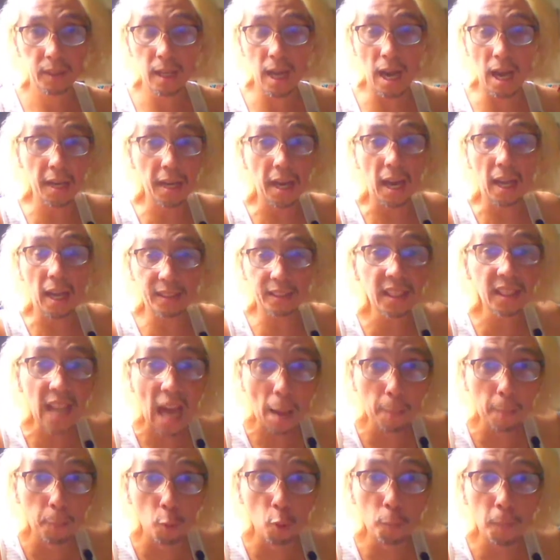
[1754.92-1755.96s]
At ang
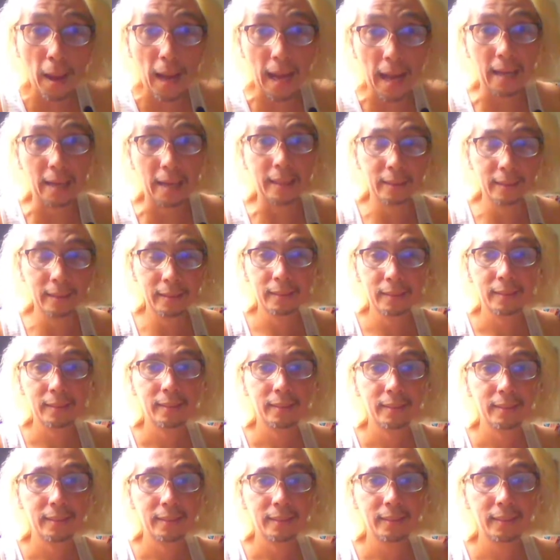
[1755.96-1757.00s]
labo pa.
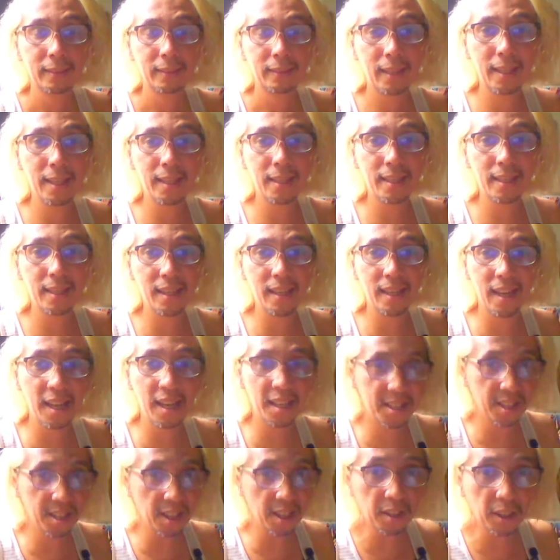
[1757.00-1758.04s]
Okay?
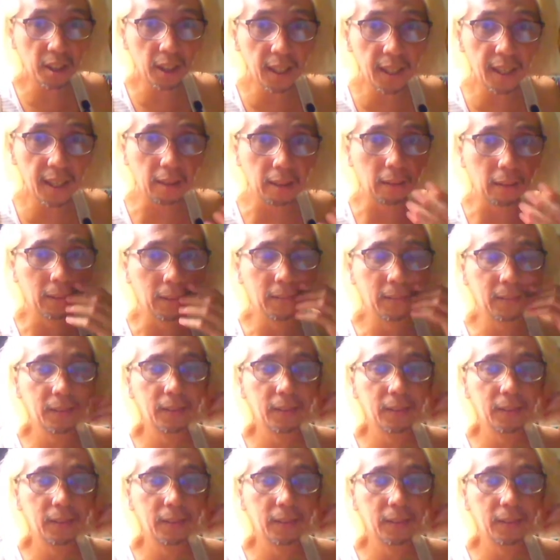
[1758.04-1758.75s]
It's unclear